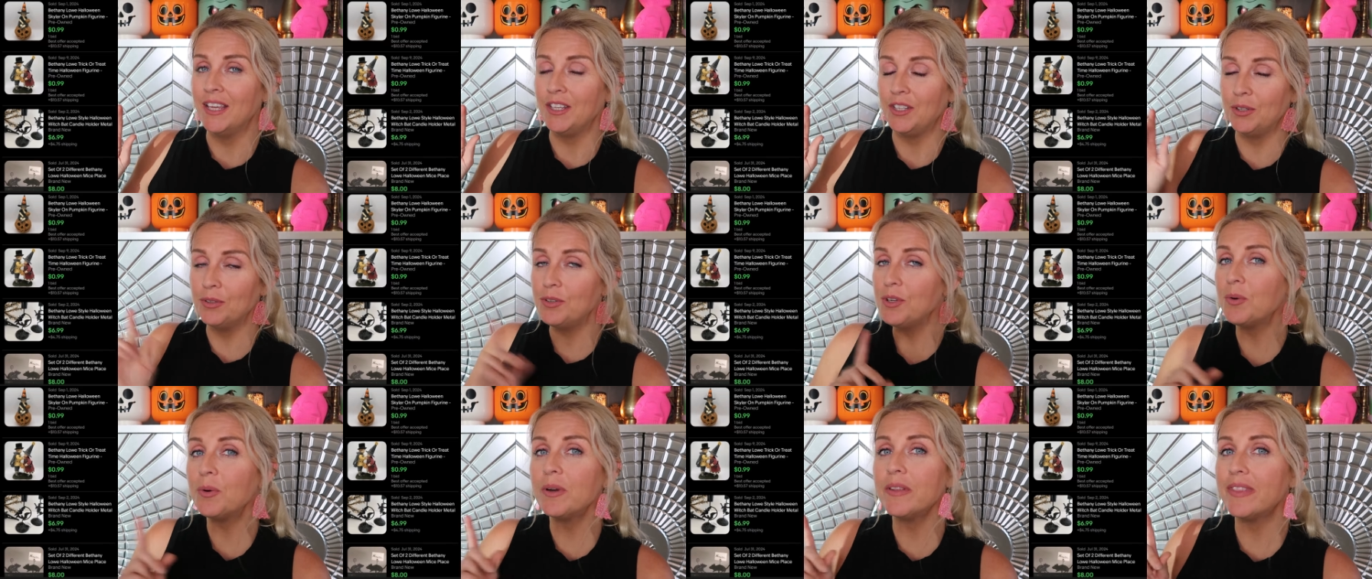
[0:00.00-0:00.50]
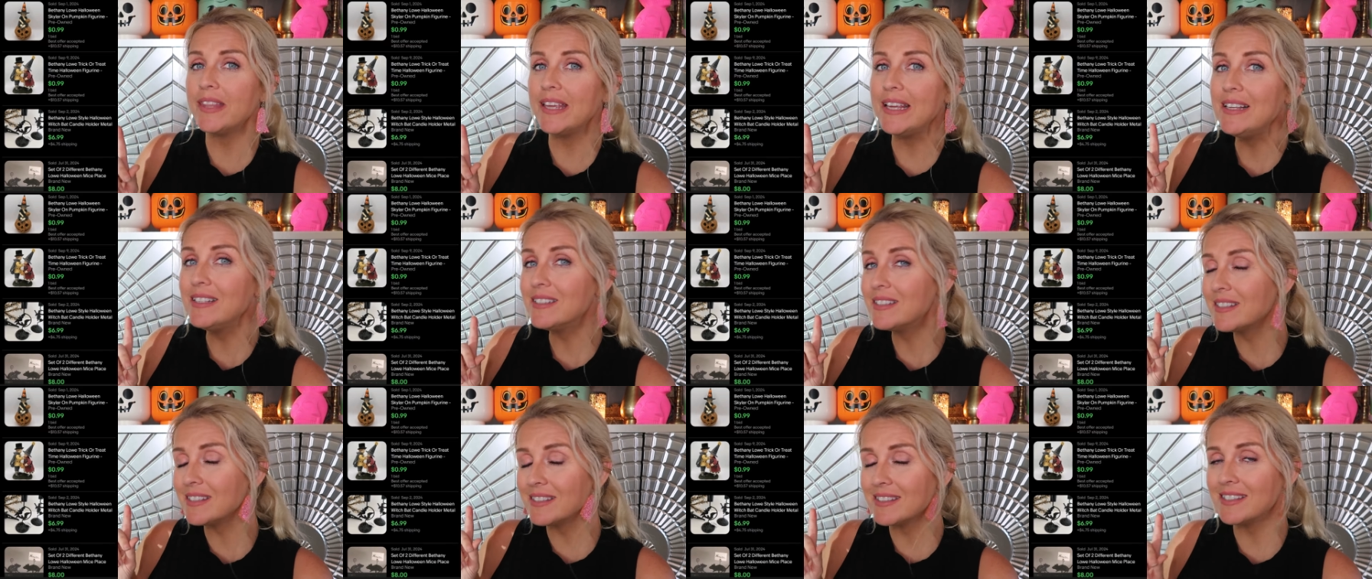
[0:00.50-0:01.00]
you do what
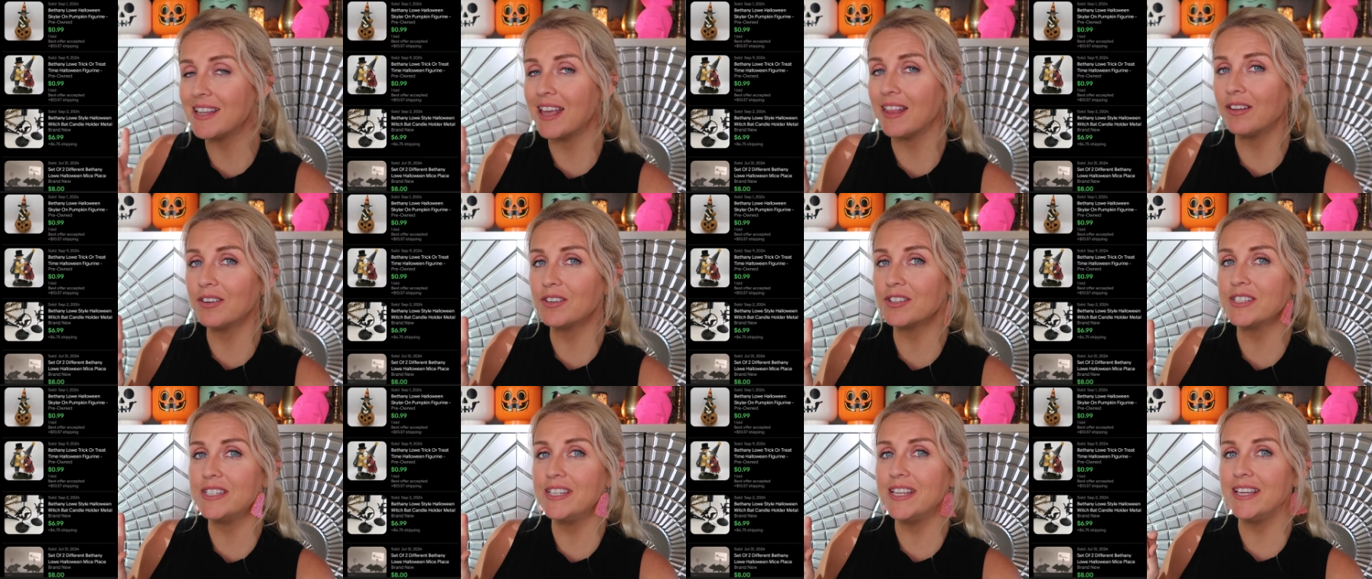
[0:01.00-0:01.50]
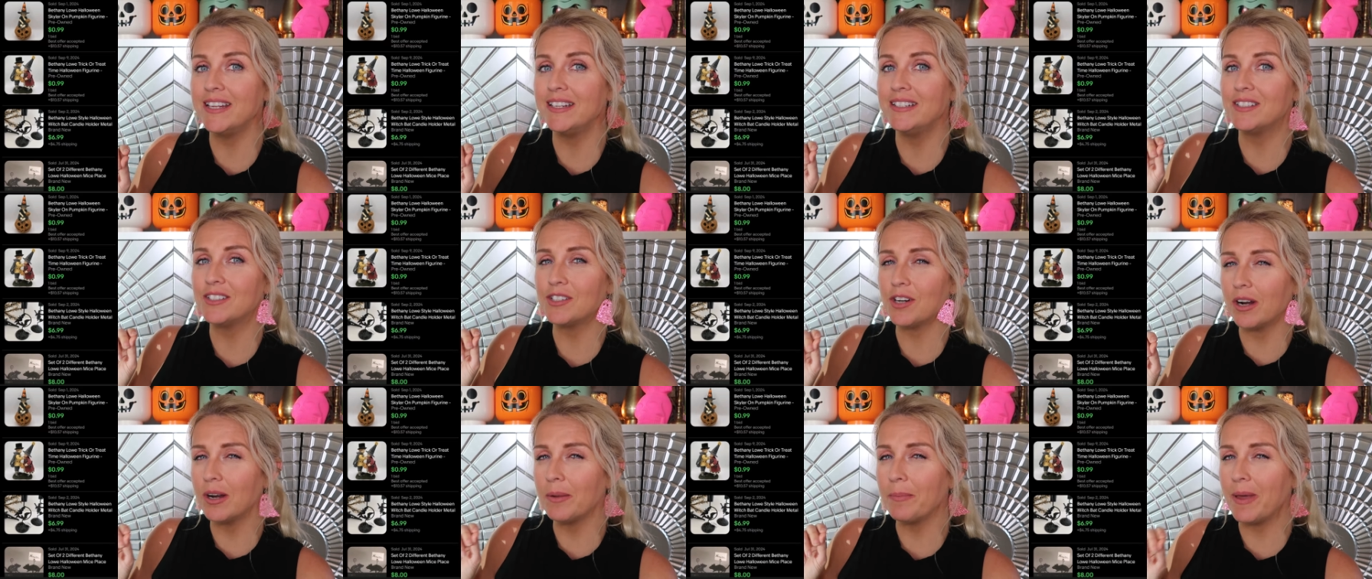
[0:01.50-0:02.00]
these sellers did and
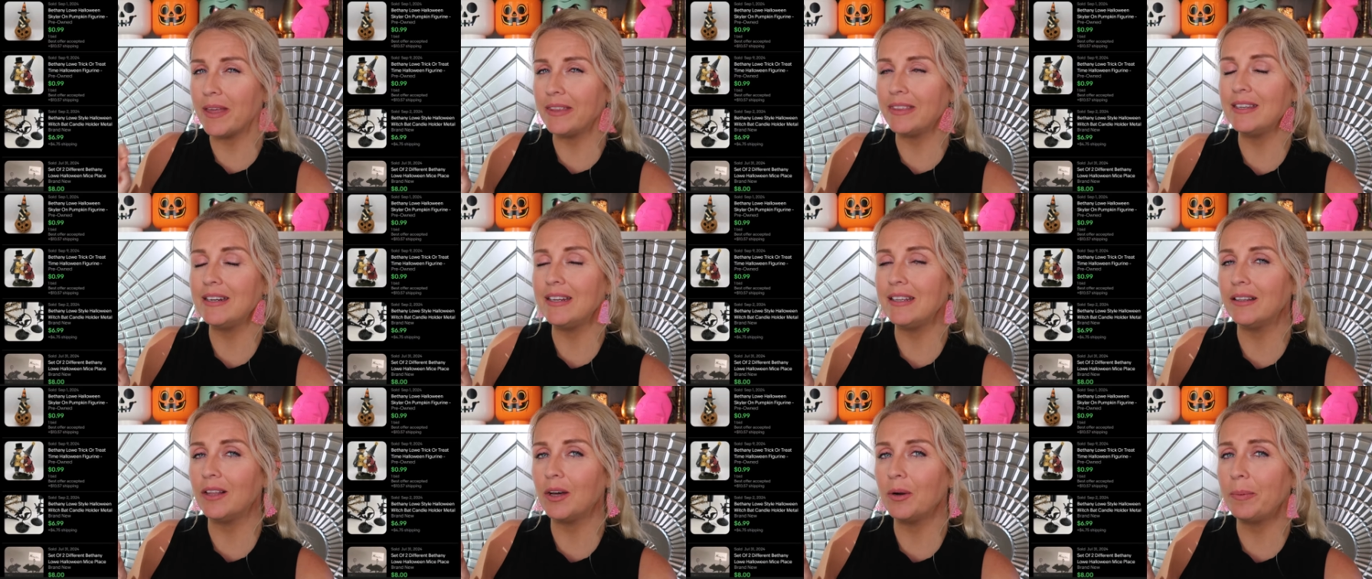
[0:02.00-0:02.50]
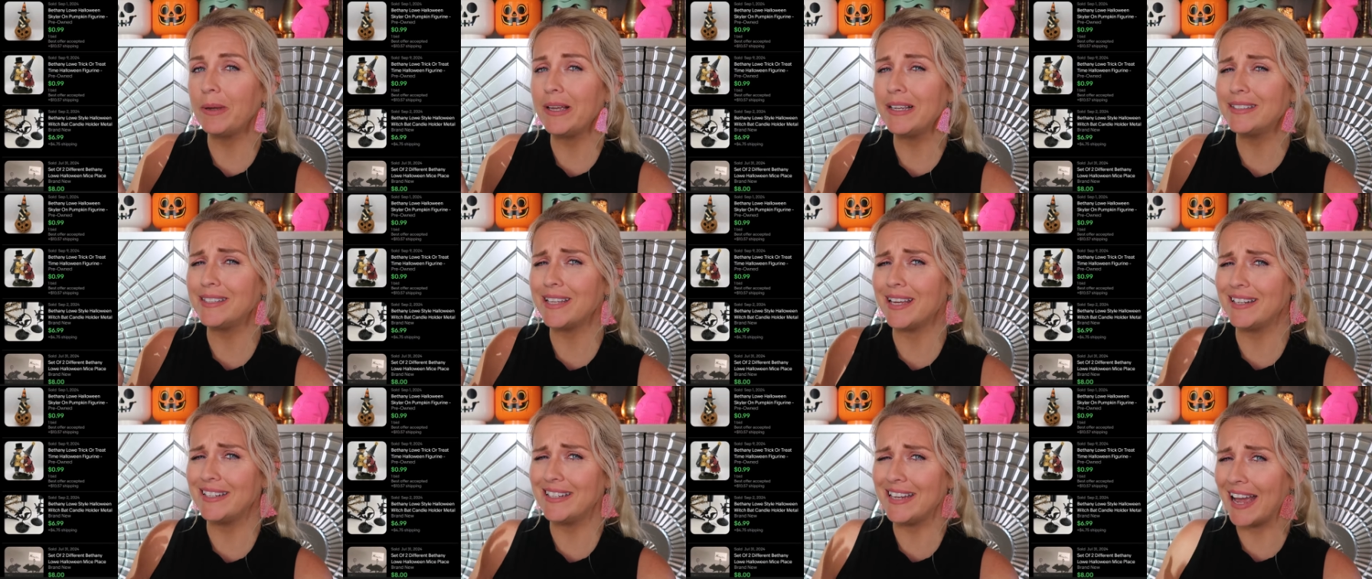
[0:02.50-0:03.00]
start a Bethany Lowe
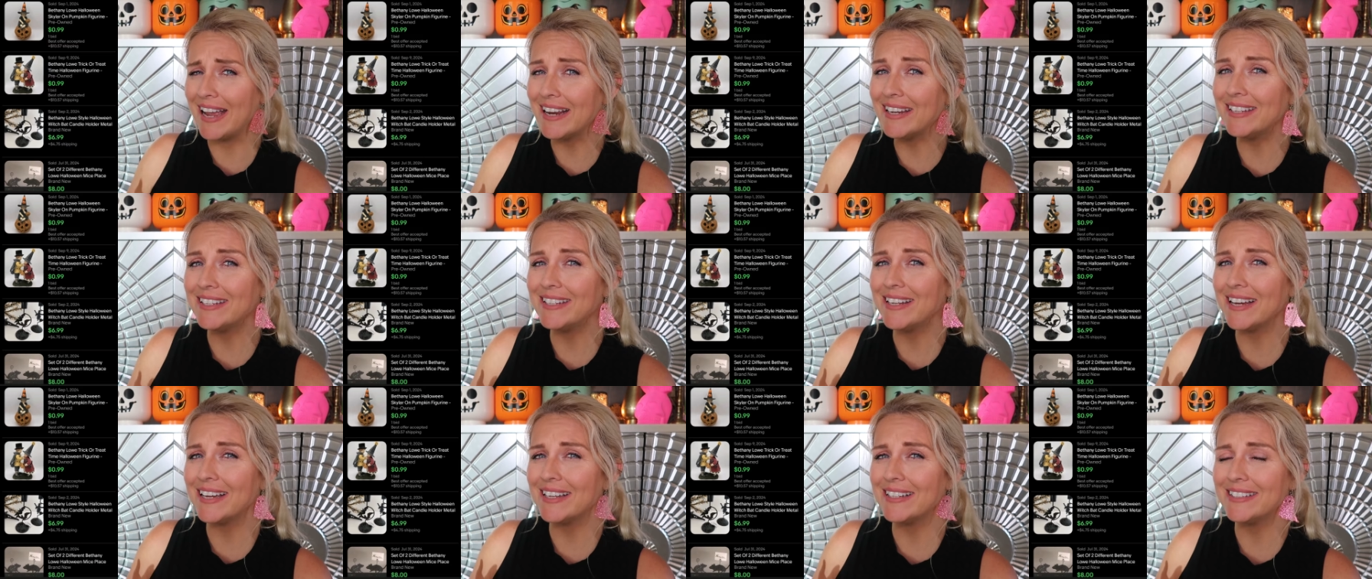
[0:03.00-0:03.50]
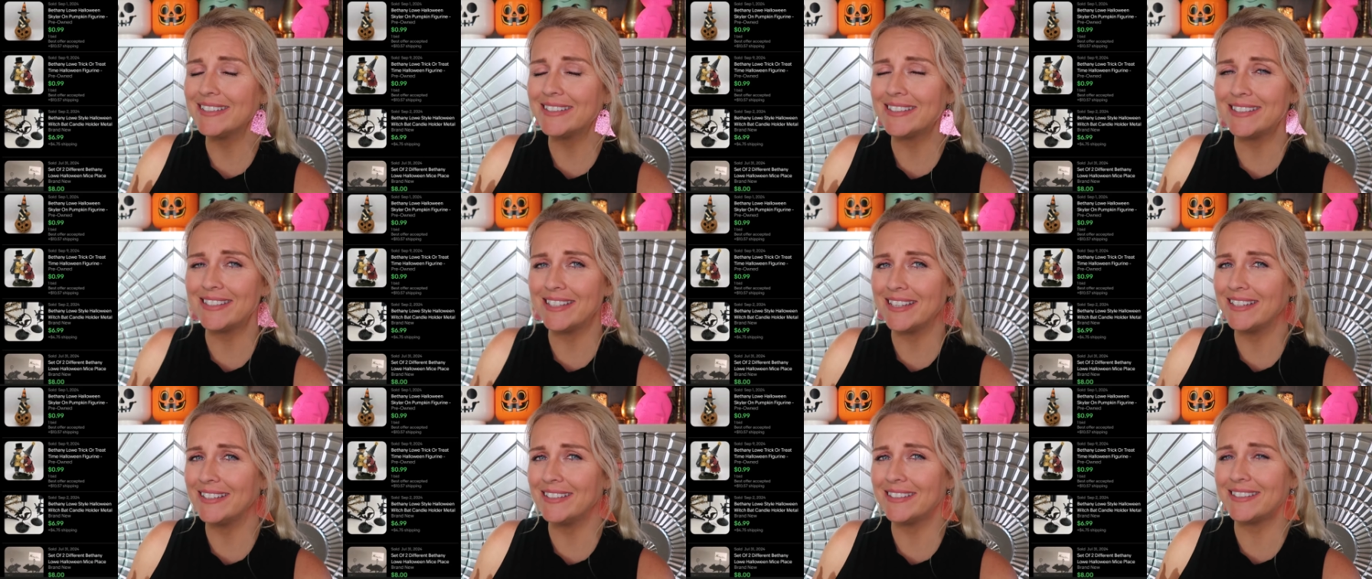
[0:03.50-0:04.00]
piece at ninety-nine
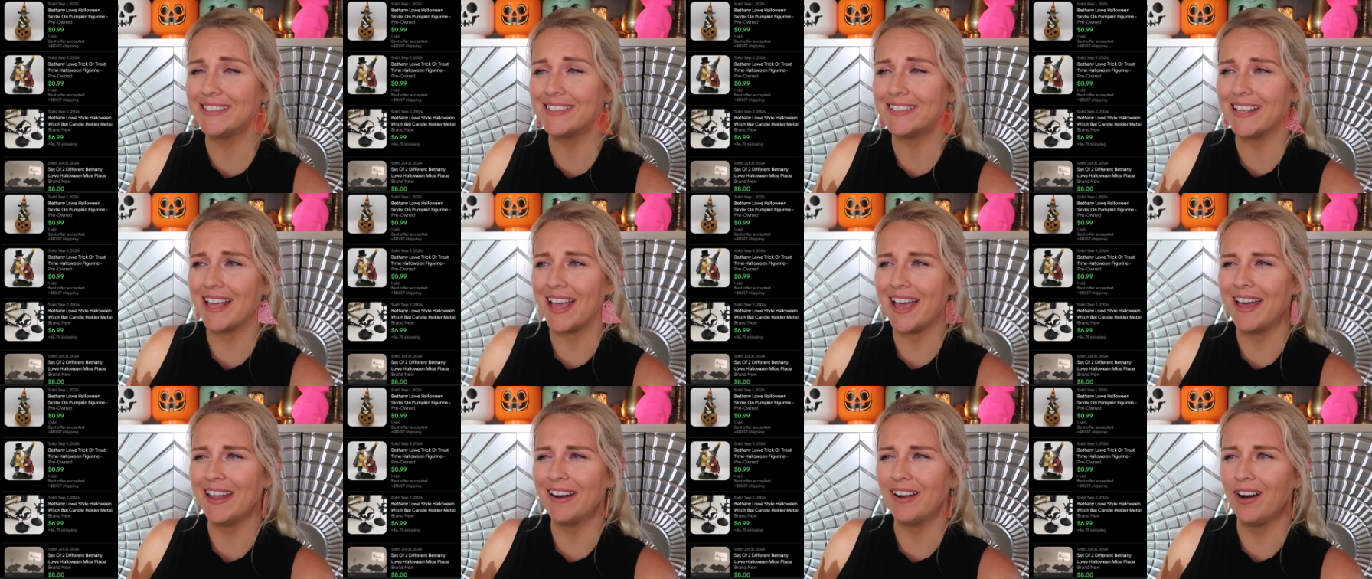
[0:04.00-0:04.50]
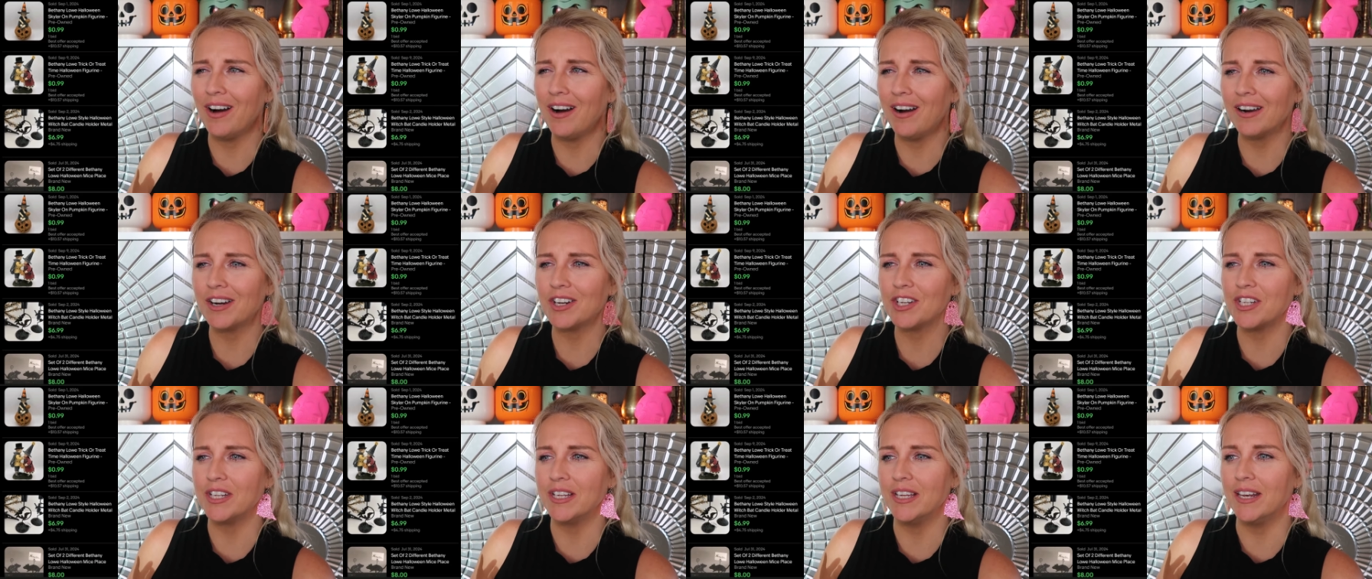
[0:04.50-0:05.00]
cents at
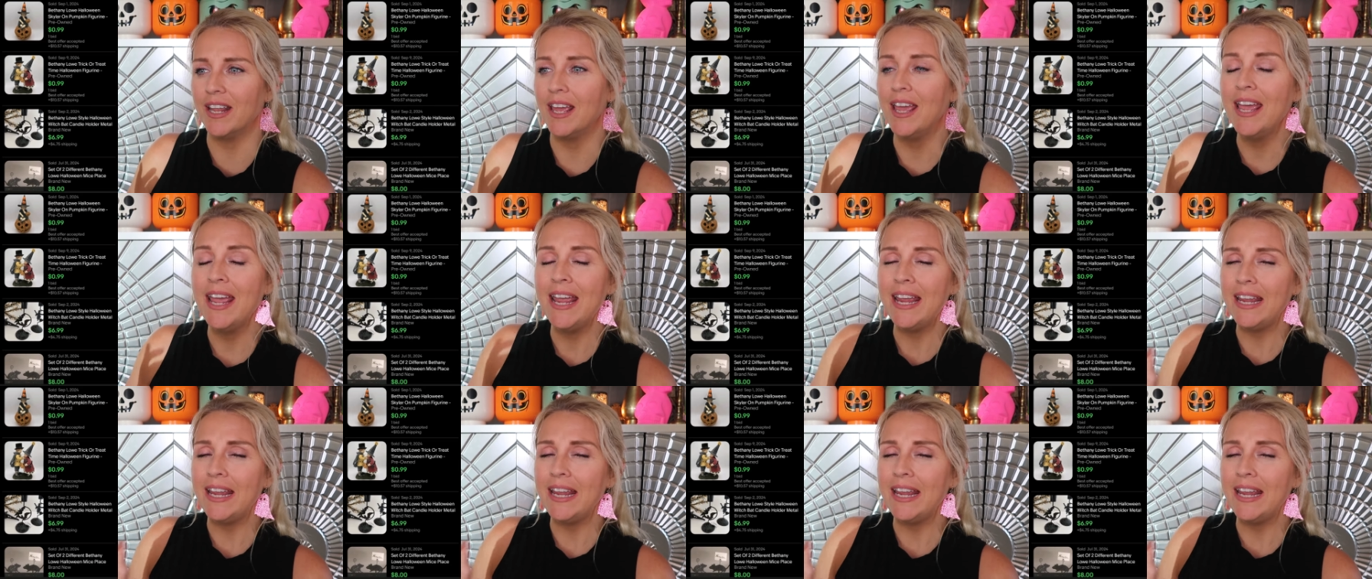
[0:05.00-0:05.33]
auction.